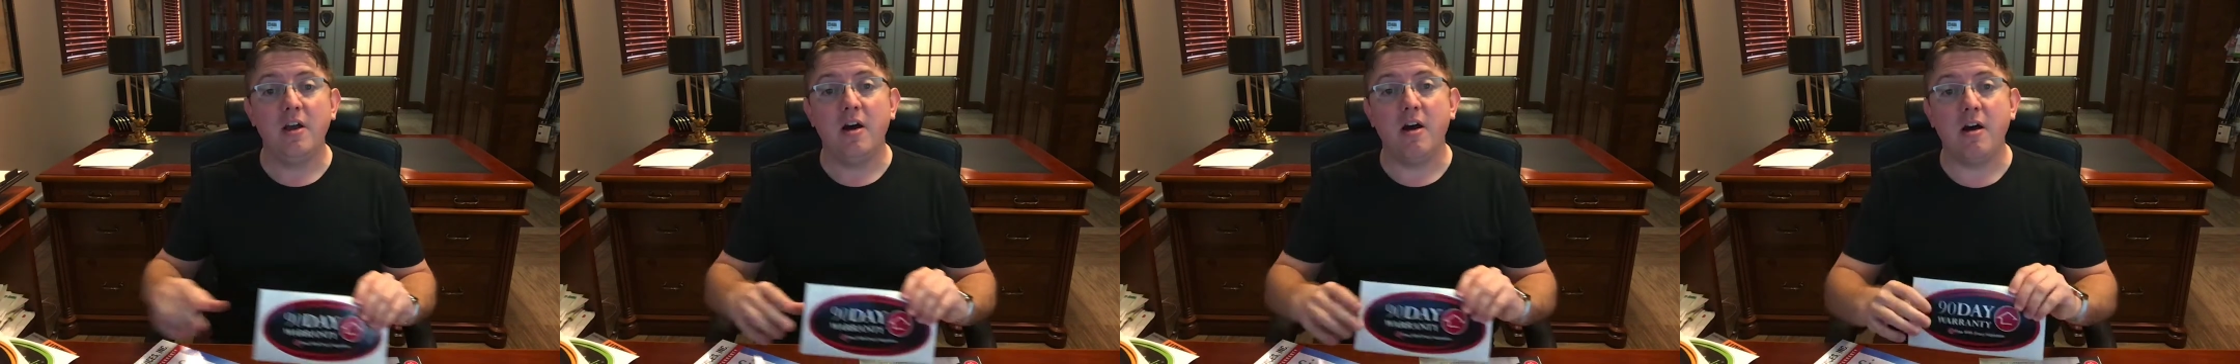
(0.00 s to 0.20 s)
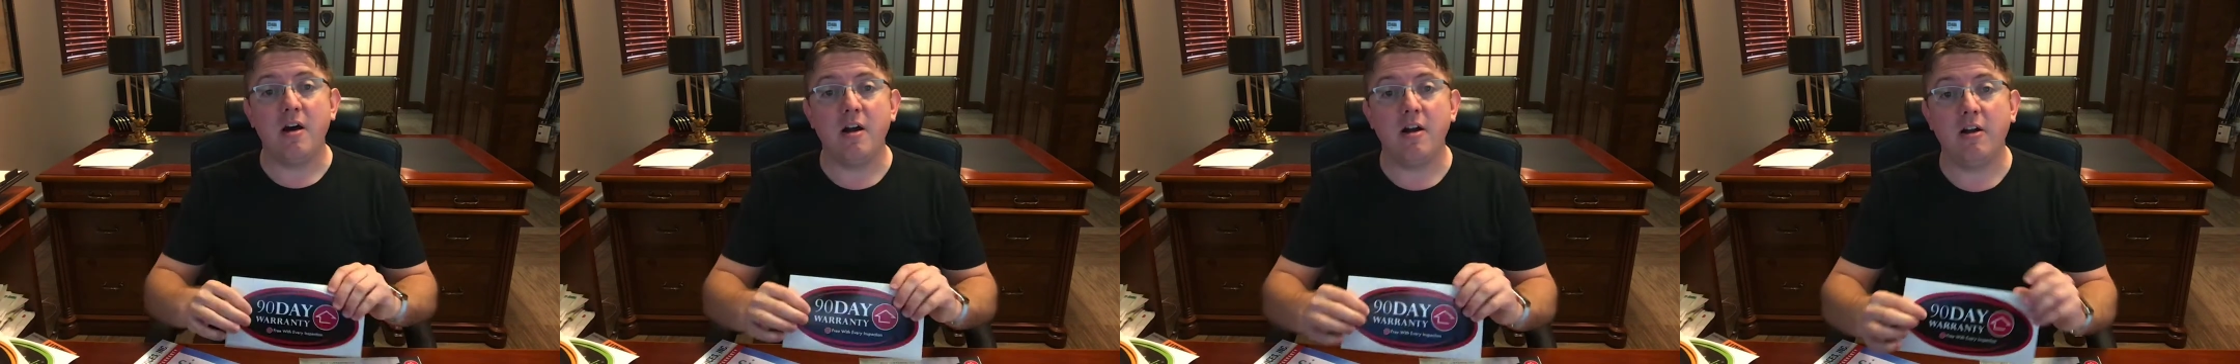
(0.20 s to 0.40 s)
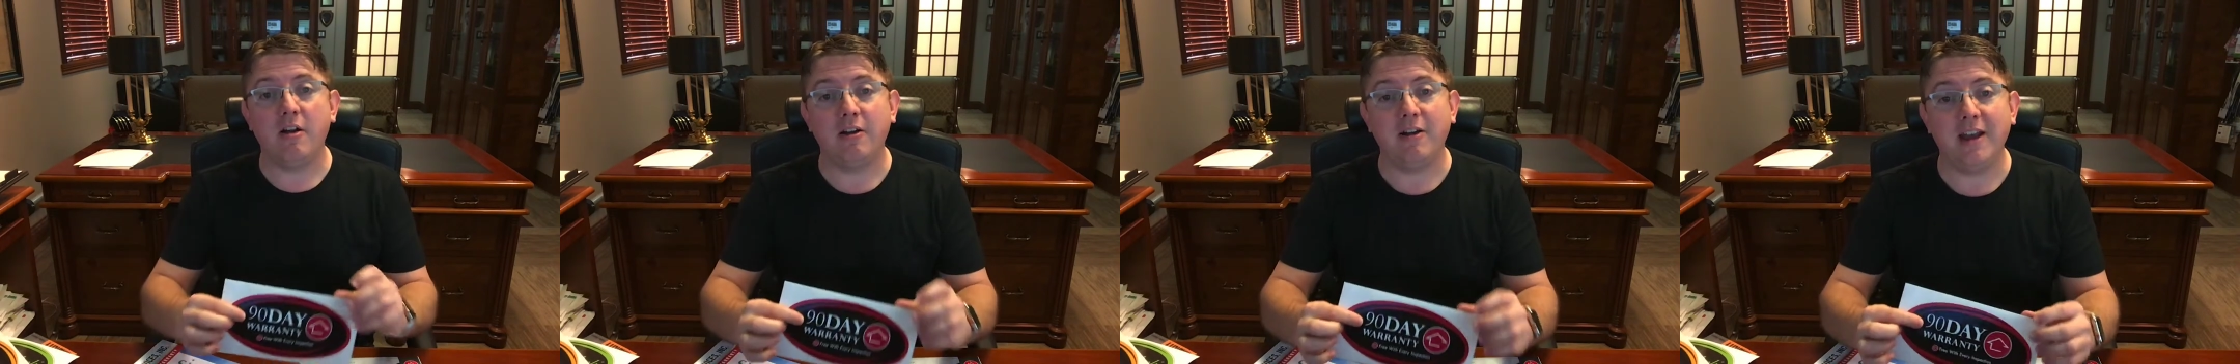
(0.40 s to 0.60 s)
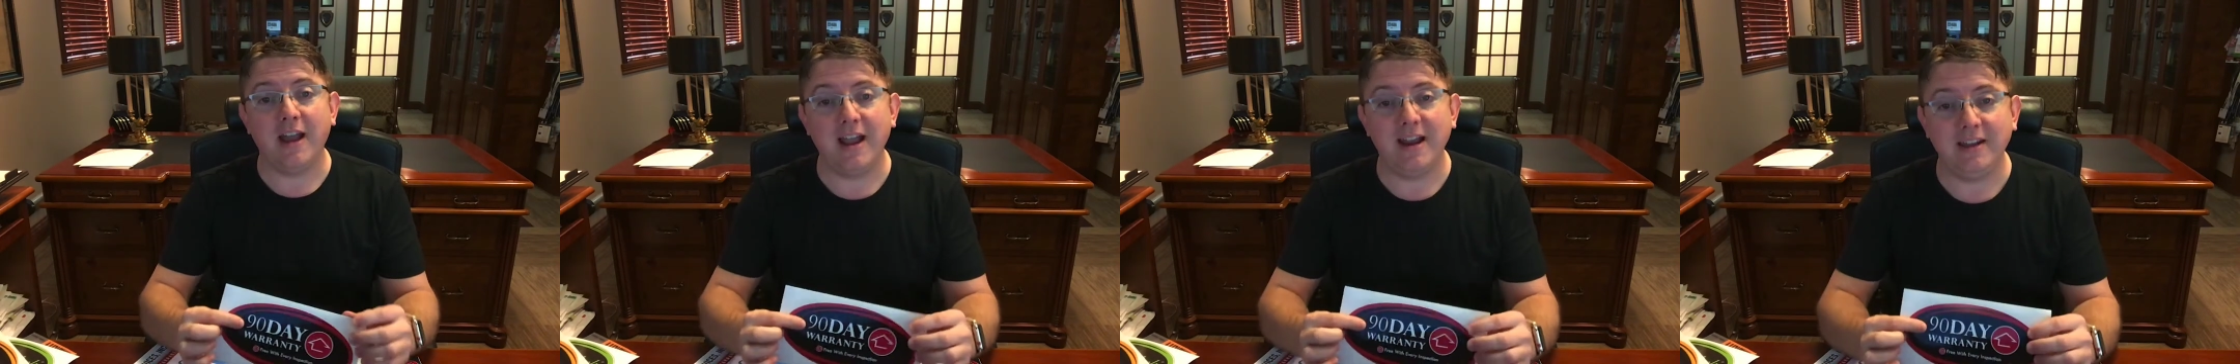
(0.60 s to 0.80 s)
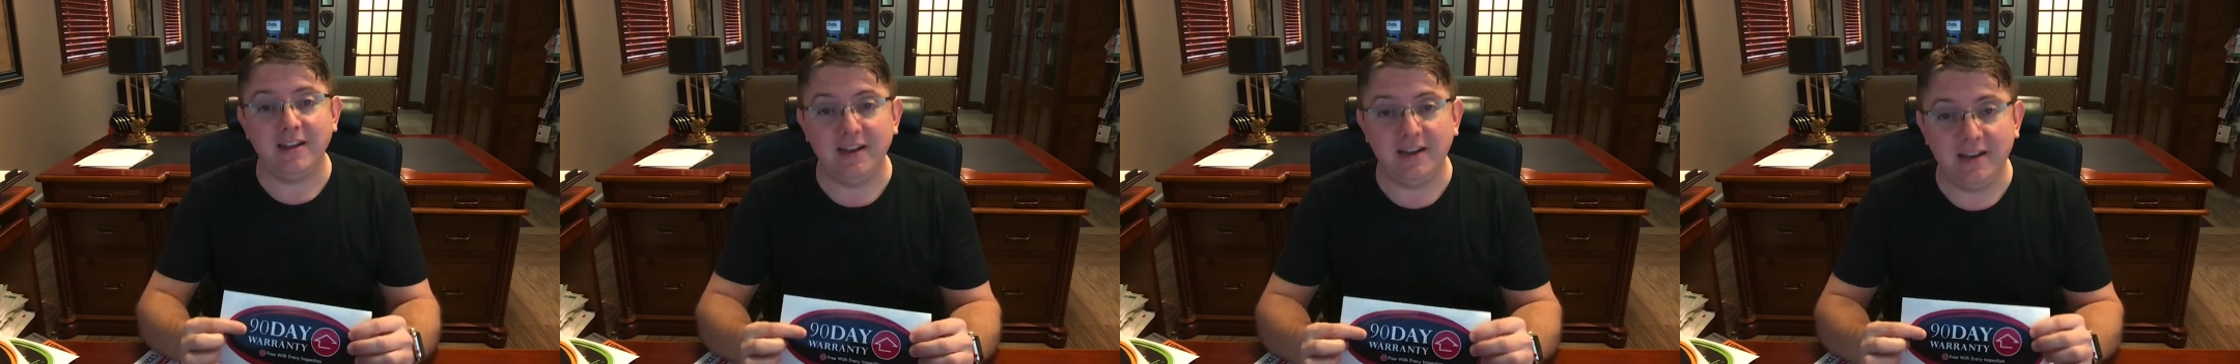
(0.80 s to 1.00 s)
our
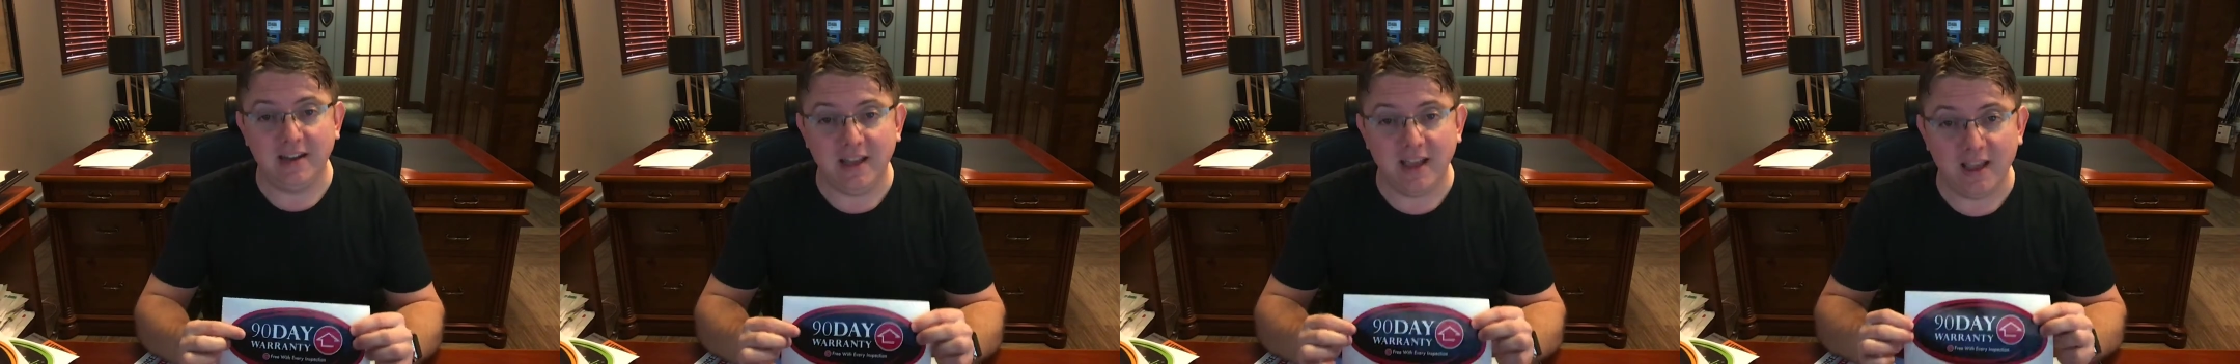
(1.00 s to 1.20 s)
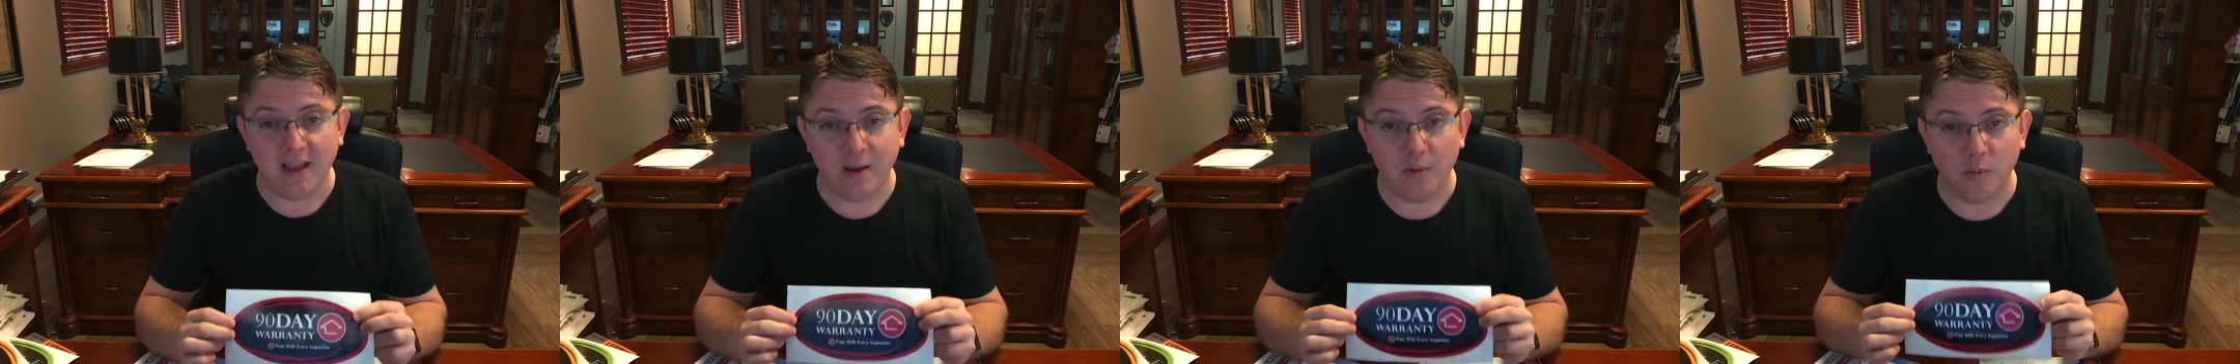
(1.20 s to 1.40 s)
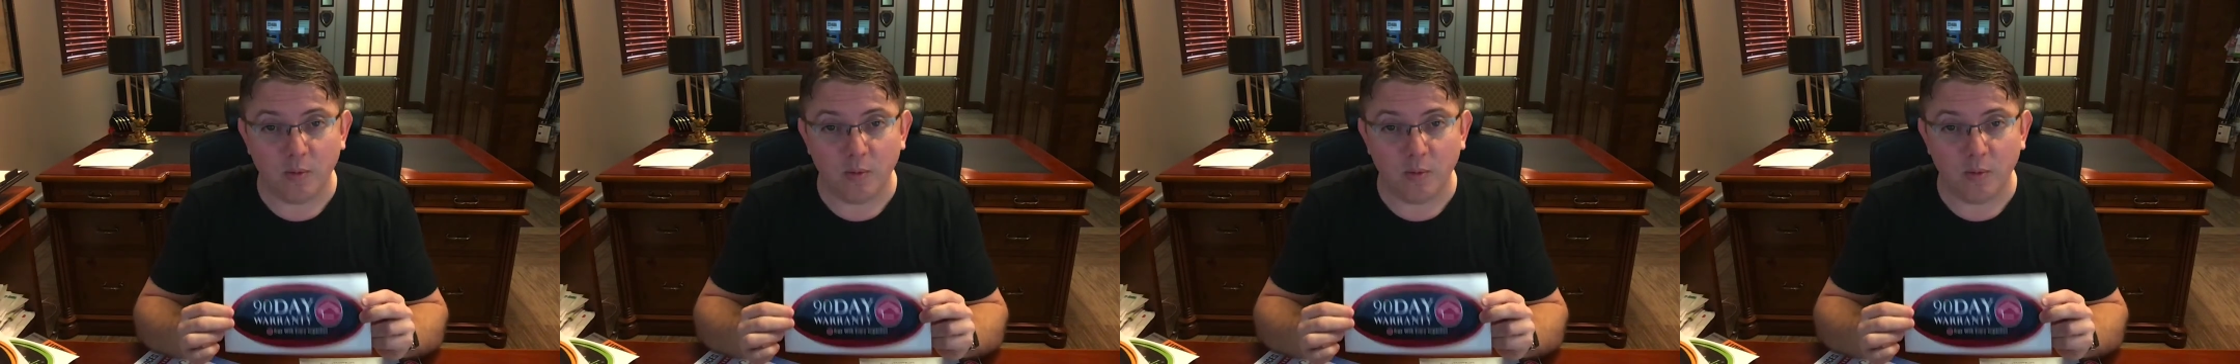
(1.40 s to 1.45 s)
90-day